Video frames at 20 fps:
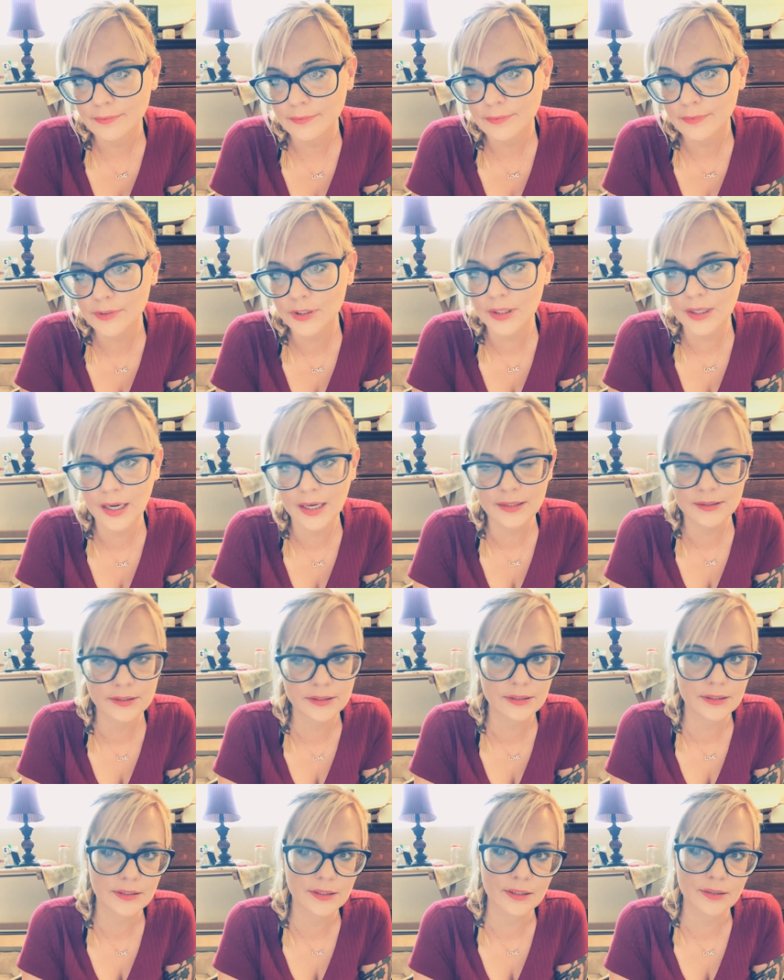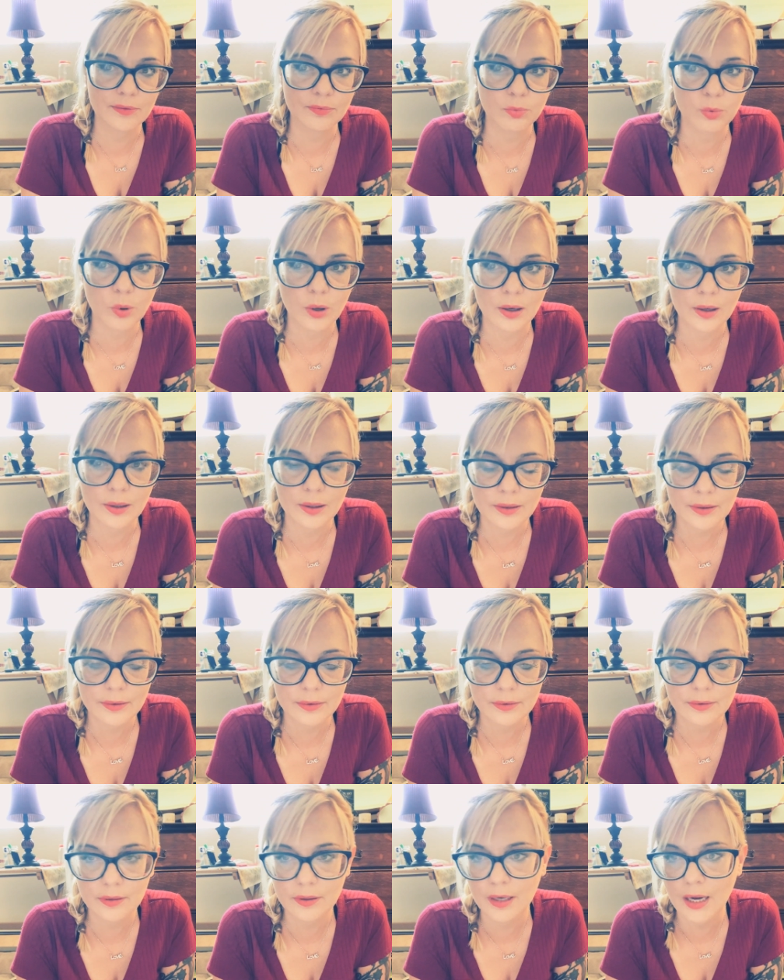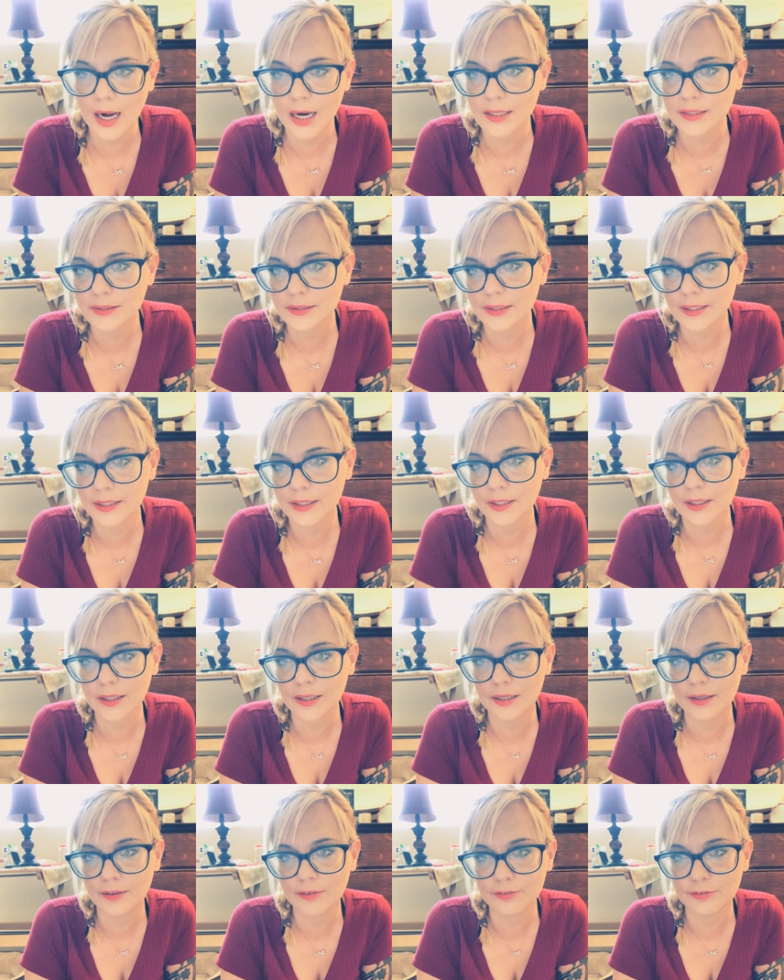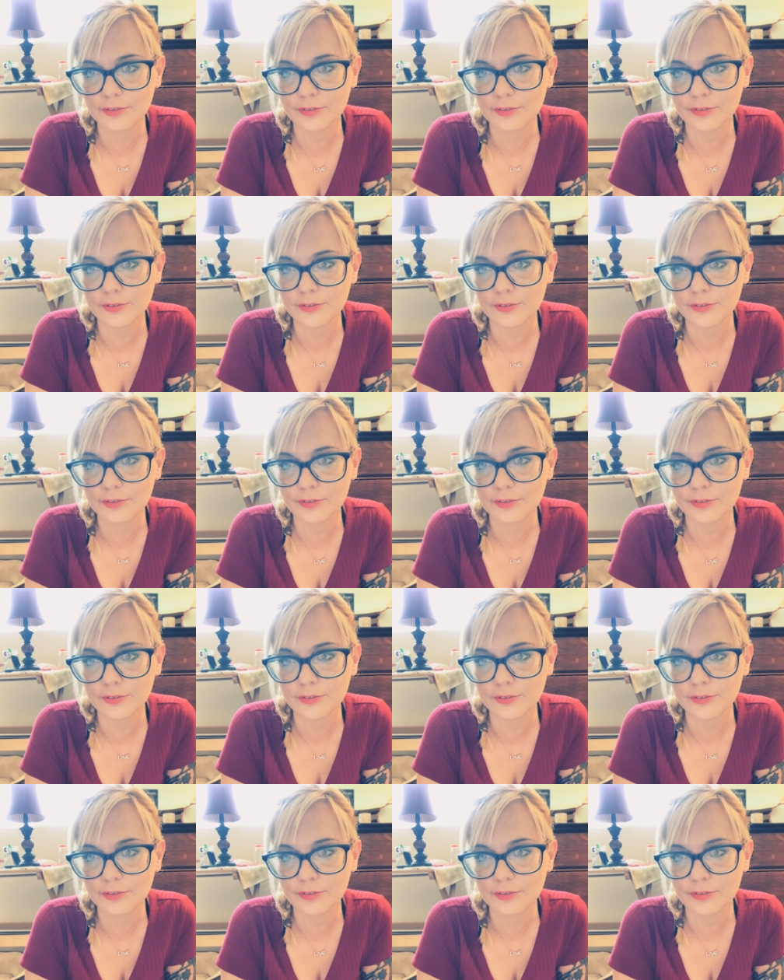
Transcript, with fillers: You're not a seeker of work. You're not a seeker of